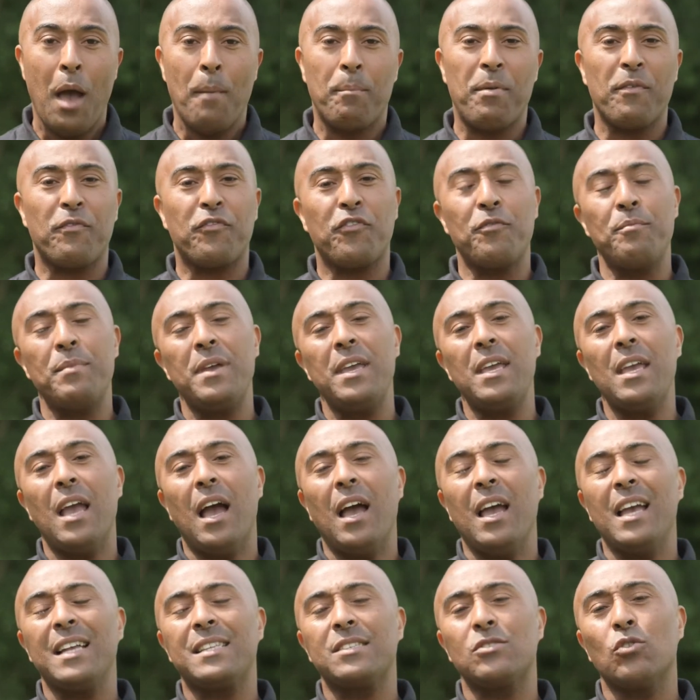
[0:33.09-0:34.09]
but for me,
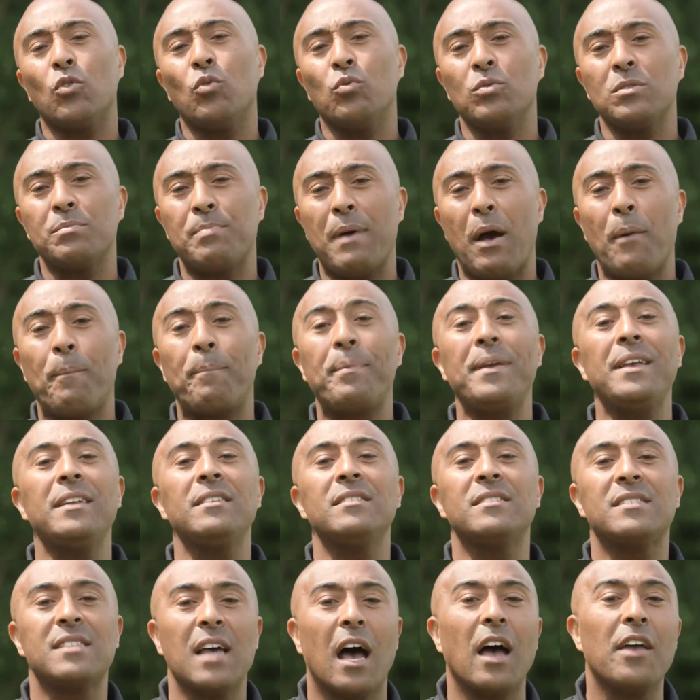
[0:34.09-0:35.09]
it's always about
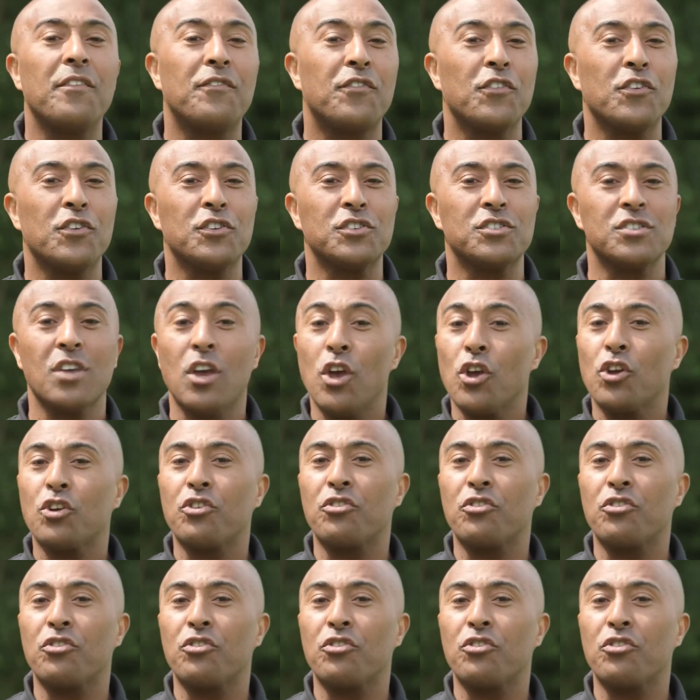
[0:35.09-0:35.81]
being diverse.